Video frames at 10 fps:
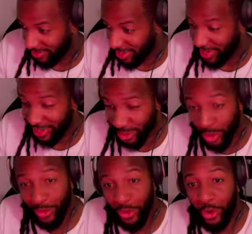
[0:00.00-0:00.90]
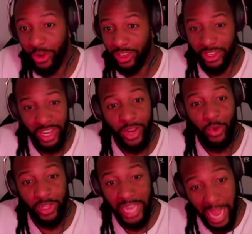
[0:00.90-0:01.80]
And Soi Fon is
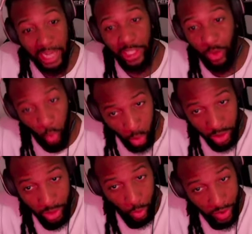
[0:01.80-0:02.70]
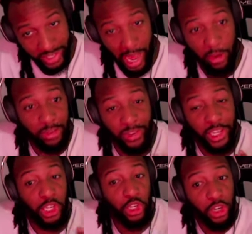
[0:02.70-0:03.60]
was actually one of the ones I was
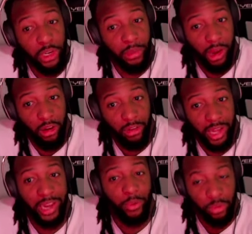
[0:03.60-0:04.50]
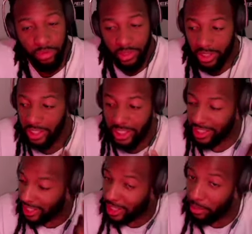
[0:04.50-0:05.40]
feeling good about, like because she's
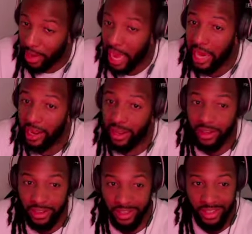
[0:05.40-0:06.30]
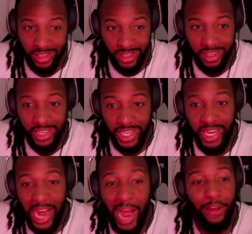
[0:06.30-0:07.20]
just a badass.
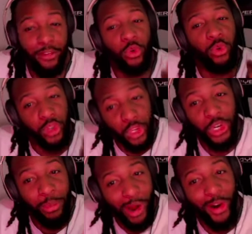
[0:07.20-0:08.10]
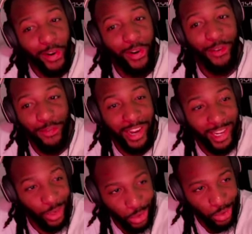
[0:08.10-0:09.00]
I feel good about her to fight
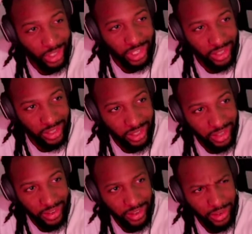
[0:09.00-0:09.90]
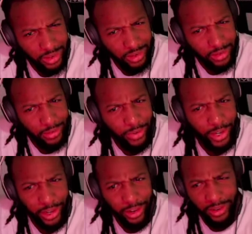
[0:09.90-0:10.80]
usually. For
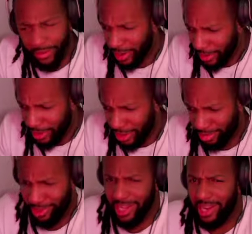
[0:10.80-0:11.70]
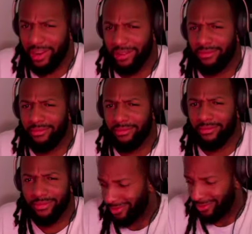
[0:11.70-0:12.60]
her to, for them to just be like,
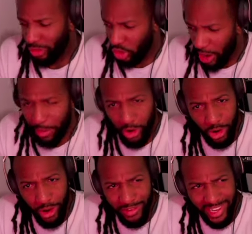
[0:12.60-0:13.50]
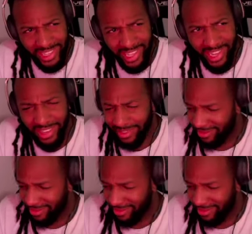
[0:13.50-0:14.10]
drop her off like that.